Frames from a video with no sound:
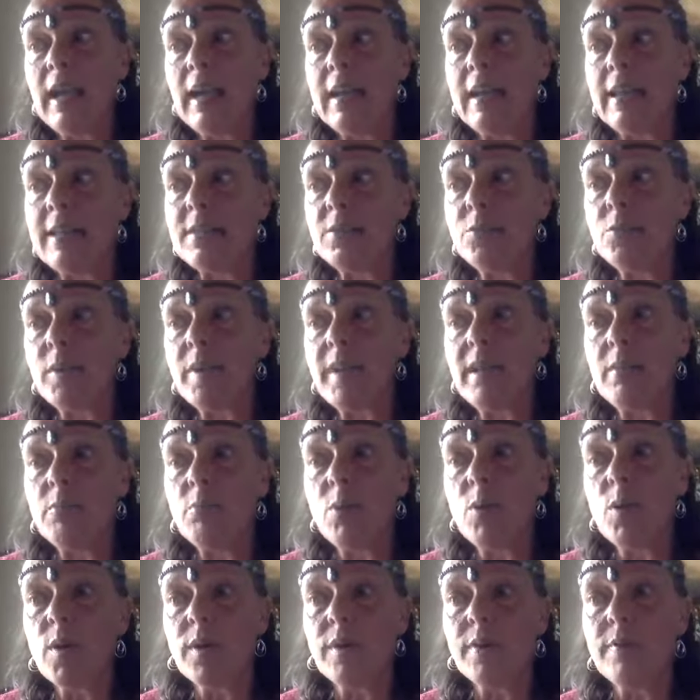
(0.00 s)
it's really
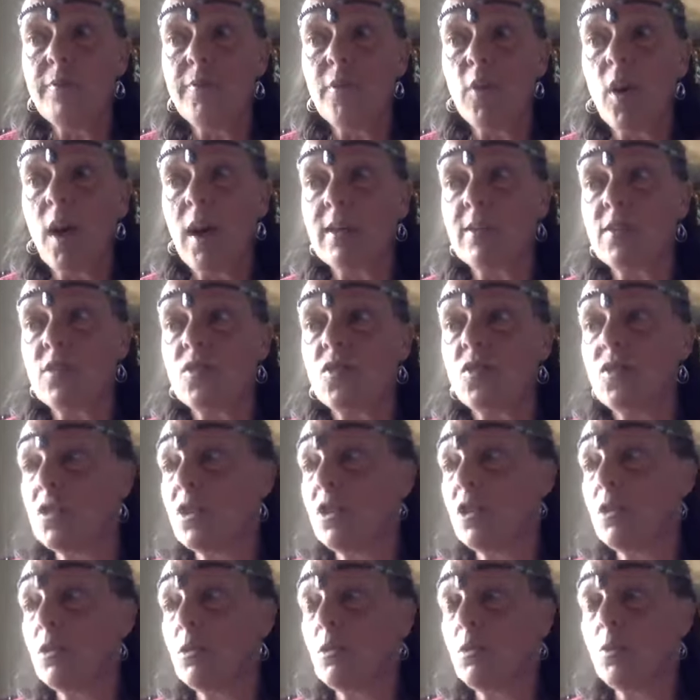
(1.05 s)
important for us
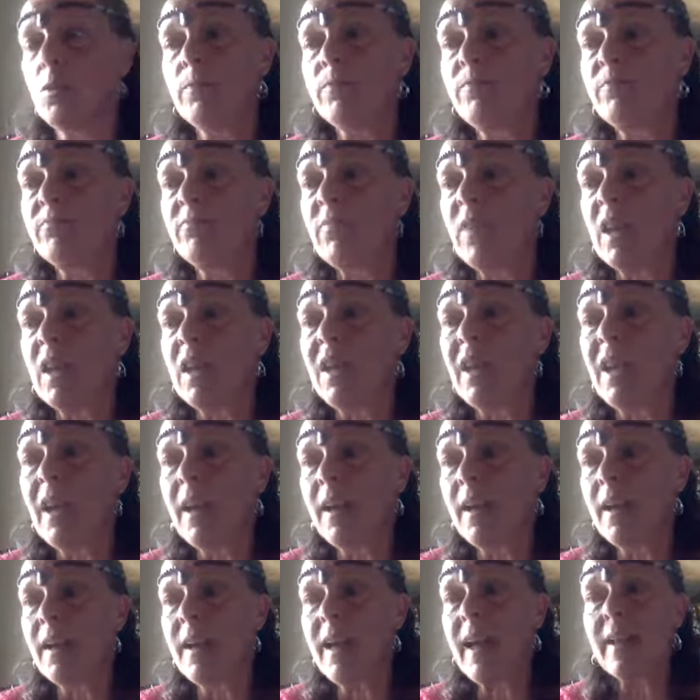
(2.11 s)
to,
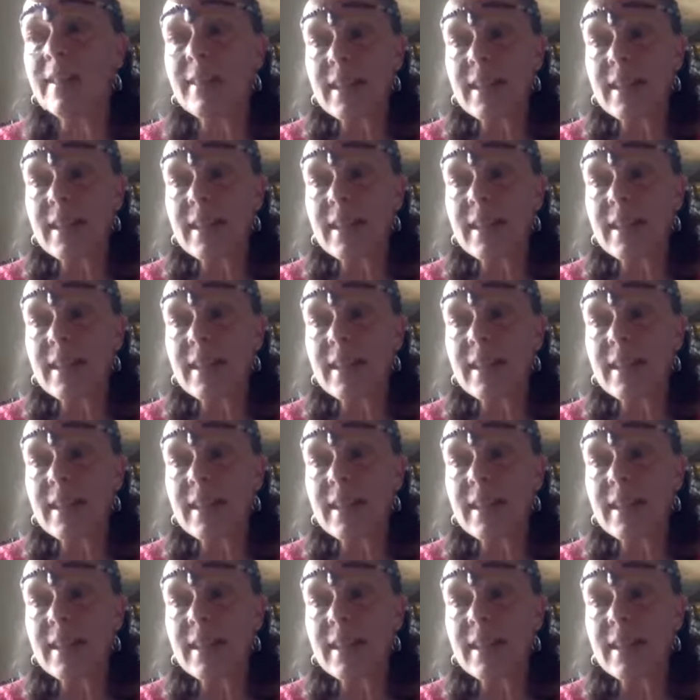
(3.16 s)
uh, at